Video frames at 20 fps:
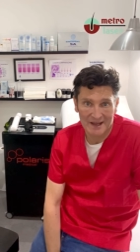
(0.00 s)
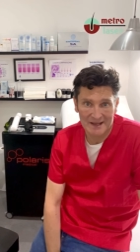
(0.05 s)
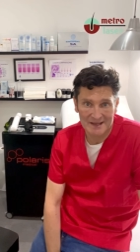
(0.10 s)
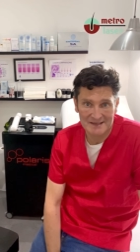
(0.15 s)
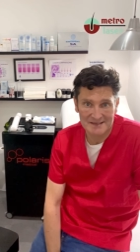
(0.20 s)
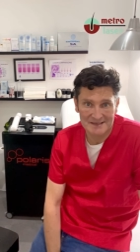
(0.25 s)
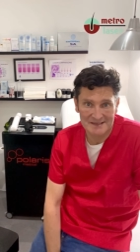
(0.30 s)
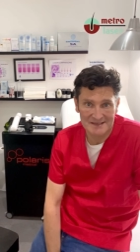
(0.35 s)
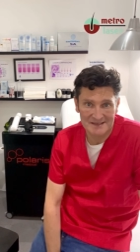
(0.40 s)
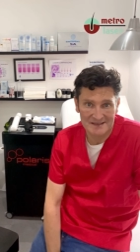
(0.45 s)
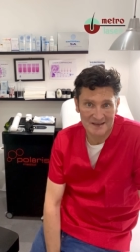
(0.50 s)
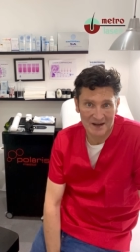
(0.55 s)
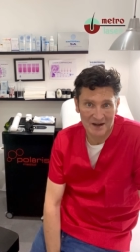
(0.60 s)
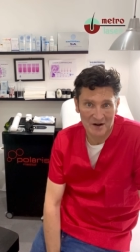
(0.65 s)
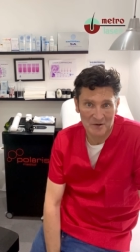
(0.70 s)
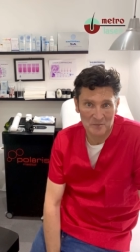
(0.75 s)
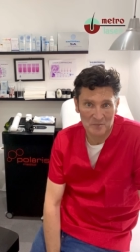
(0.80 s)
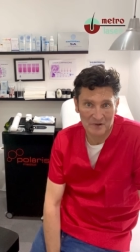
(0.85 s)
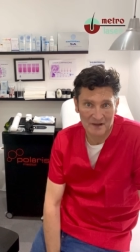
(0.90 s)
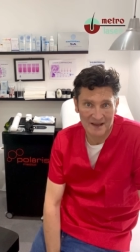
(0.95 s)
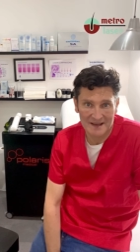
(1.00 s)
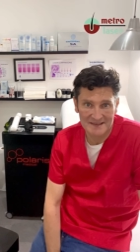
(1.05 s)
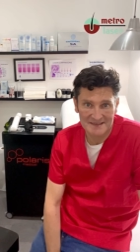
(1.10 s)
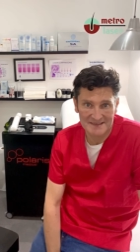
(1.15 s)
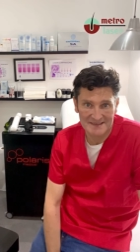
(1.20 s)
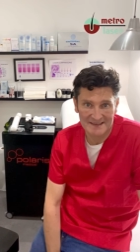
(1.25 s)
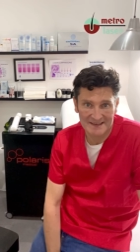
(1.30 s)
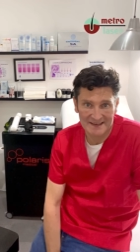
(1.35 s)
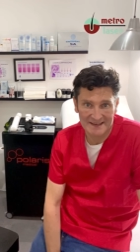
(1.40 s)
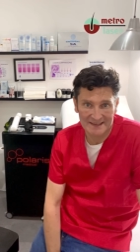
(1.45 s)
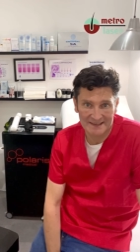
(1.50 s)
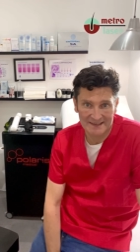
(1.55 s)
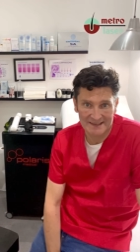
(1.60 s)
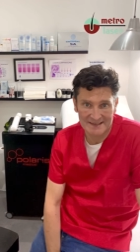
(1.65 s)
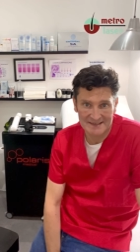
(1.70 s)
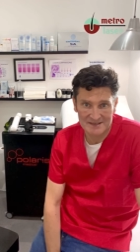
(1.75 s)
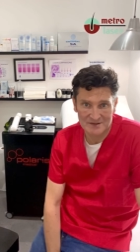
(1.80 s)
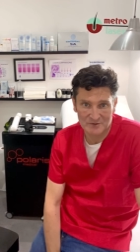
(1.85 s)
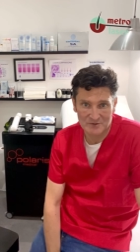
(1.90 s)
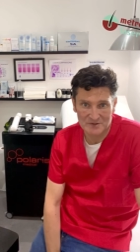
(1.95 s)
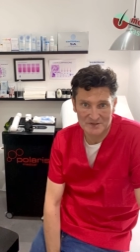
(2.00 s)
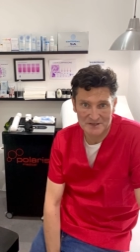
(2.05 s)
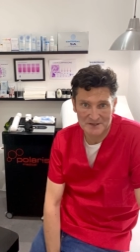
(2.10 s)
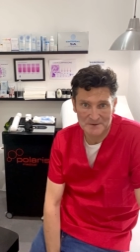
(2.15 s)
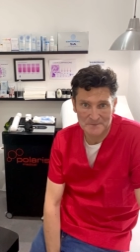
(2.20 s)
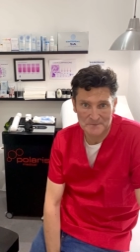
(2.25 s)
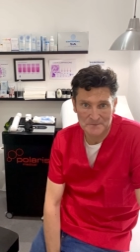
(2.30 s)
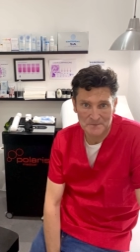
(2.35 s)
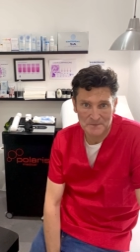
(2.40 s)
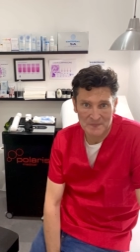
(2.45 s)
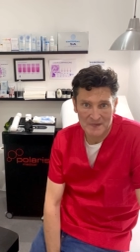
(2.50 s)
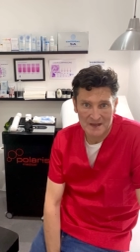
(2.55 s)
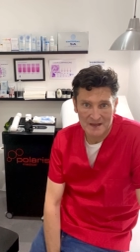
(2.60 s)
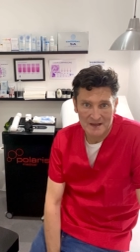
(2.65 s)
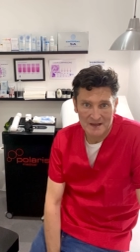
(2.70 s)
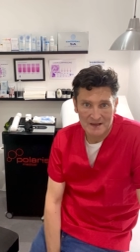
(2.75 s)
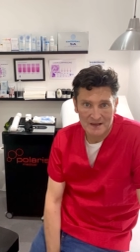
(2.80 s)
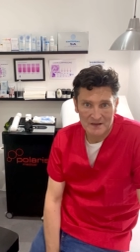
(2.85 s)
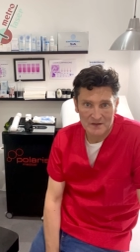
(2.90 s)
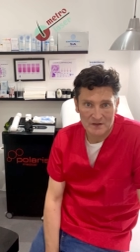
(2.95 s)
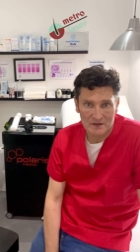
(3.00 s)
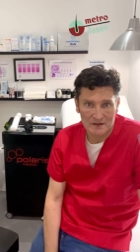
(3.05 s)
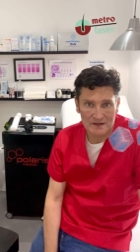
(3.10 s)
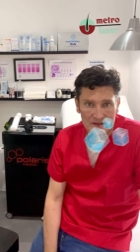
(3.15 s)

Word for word: is to start blasting a laser onto it. The